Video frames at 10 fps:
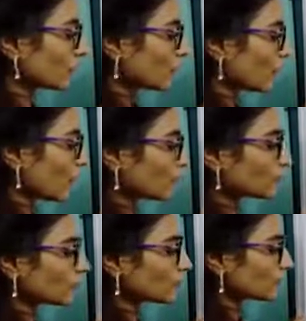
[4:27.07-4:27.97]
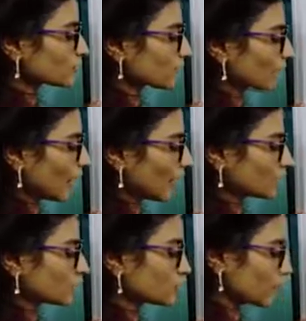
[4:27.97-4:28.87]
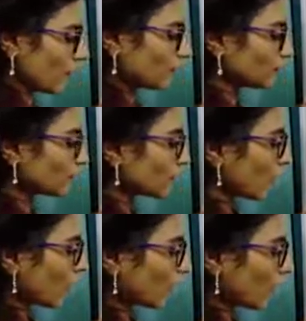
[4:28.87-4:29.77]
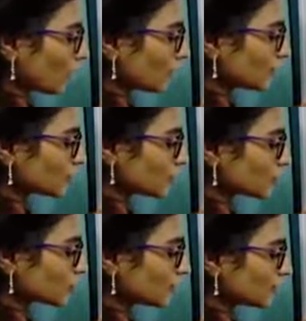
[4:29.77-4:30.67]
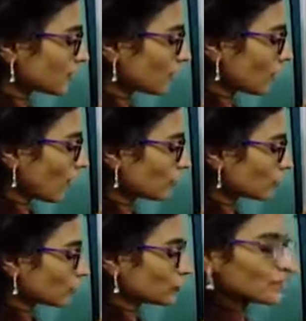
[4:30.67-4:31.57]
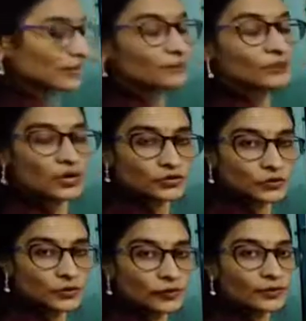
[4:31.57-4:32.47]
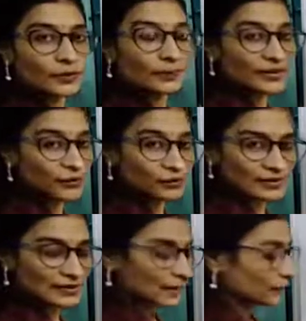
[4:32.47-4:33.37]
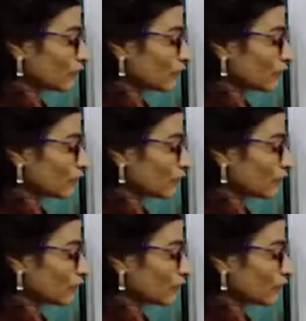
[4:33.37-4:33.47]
We have to keep this number as it is 1, and how many zeros are there? 1 2 3. So by using that